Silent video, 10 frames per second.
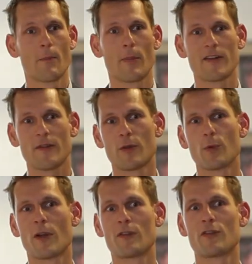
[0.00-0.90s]
But if you
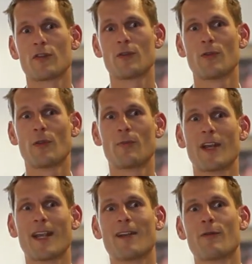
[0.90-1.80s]
want to
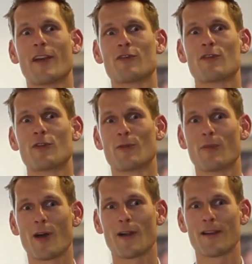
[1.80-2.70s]
bring innovation to a
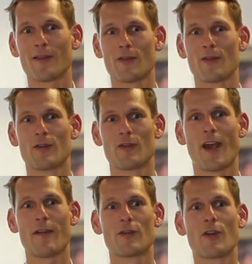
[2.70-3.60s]
market, you
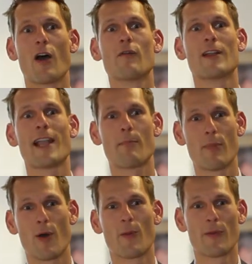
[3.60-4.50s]
have to overlap
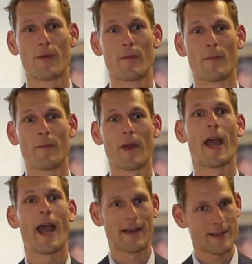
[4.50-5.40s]
both.
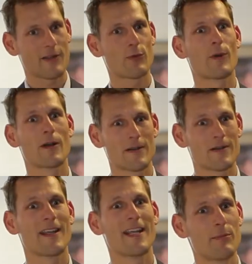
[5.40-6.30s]
And that's what
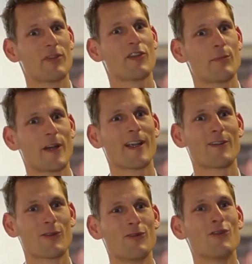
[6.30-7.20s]
IBIS is
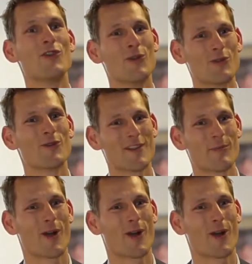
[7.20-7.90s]
bringing new to this